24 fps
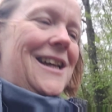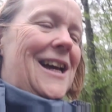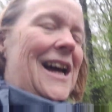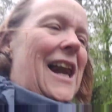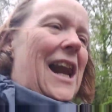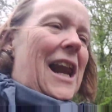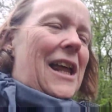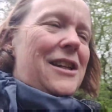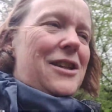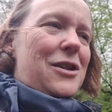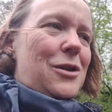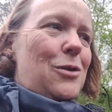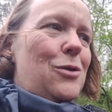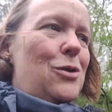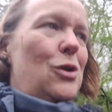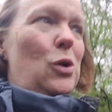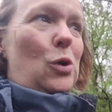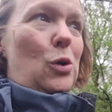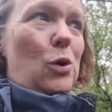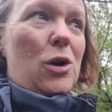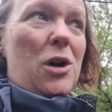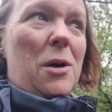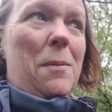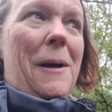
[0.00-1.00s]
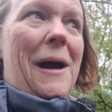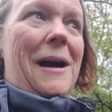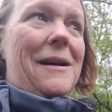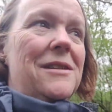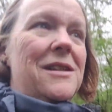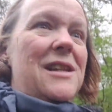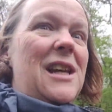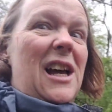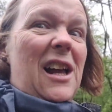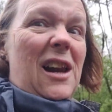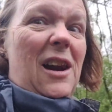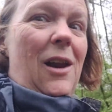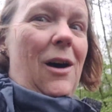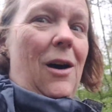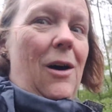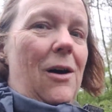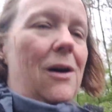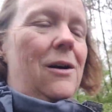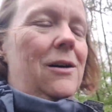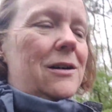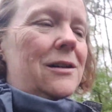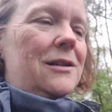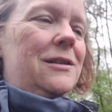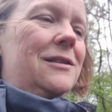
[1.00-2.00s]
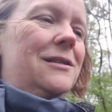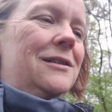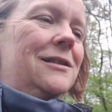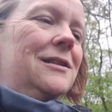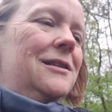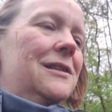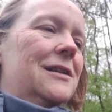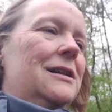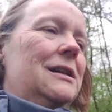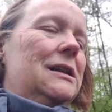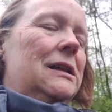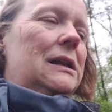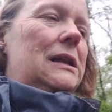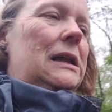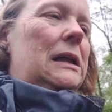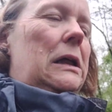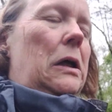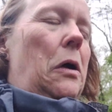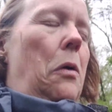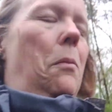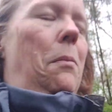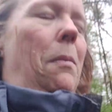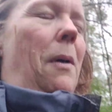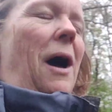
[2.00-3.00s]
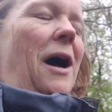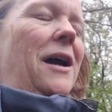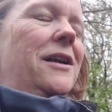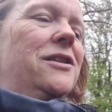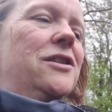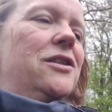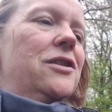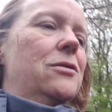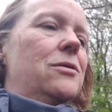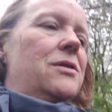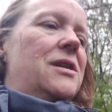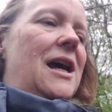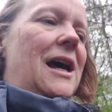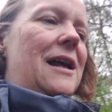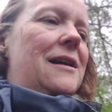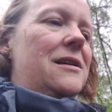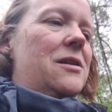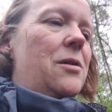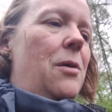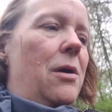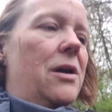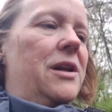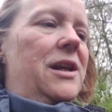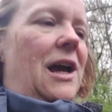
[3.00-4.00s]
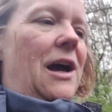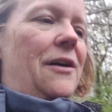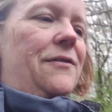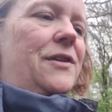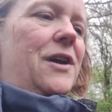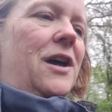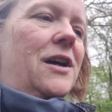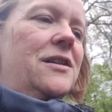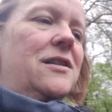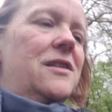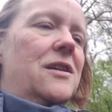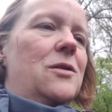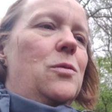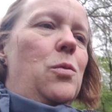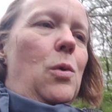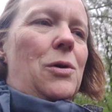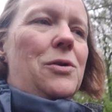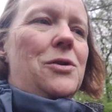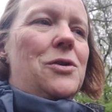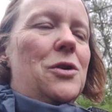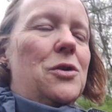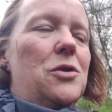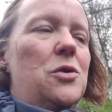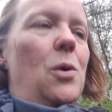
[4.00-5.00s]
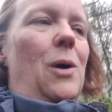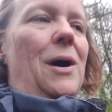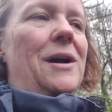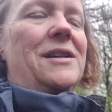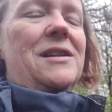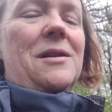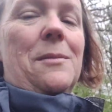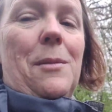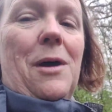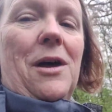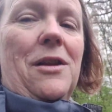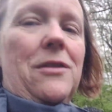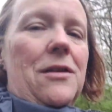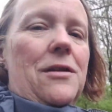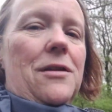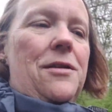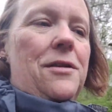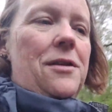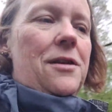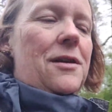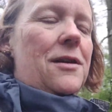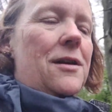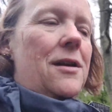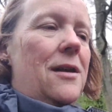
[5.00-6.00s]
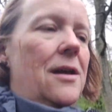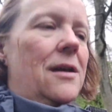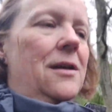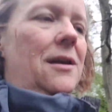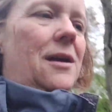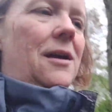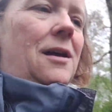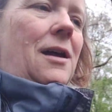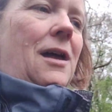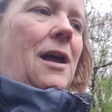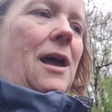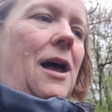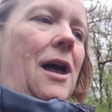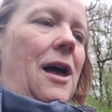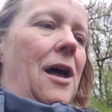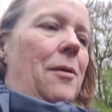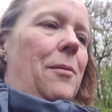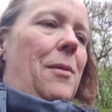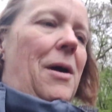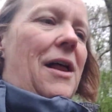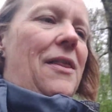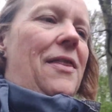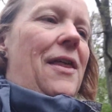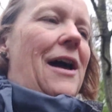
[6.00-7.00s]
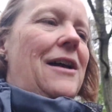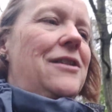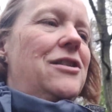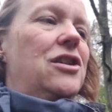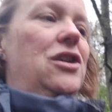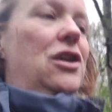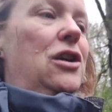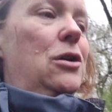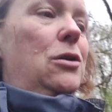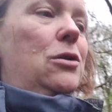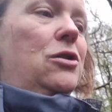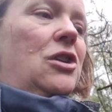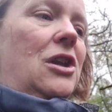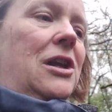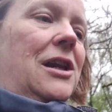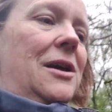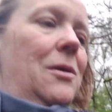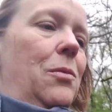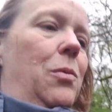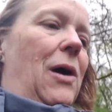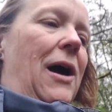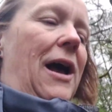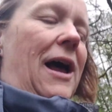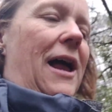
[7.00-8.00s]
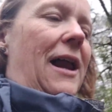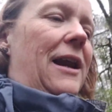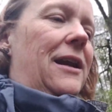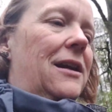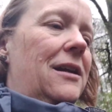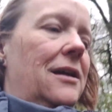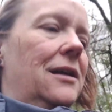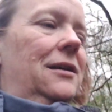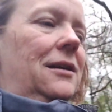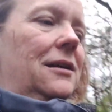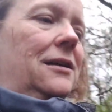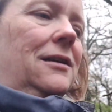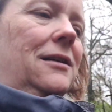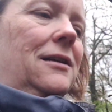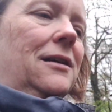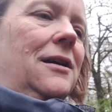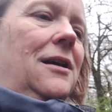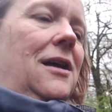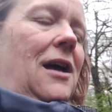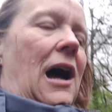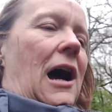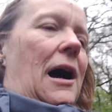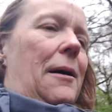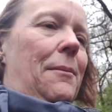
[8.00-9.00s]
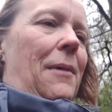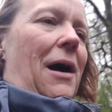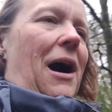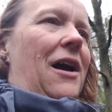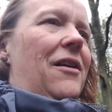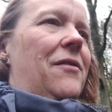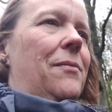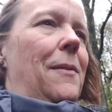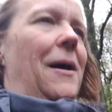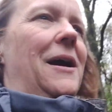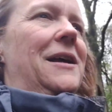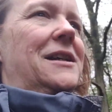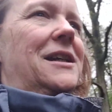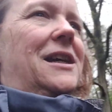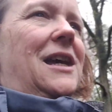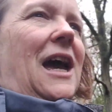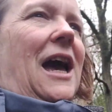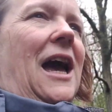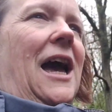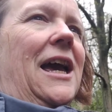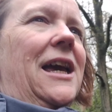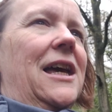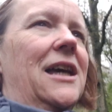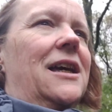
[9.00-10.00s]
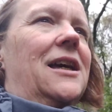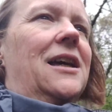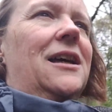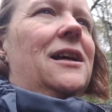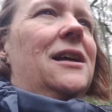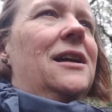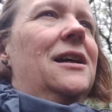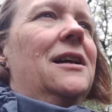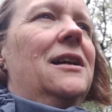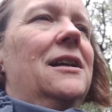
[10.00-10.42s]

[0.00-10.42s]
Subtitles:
and I do talk about it a lot, but I do tend to only have custard once or twice a month. And that's usually when I might have made a cake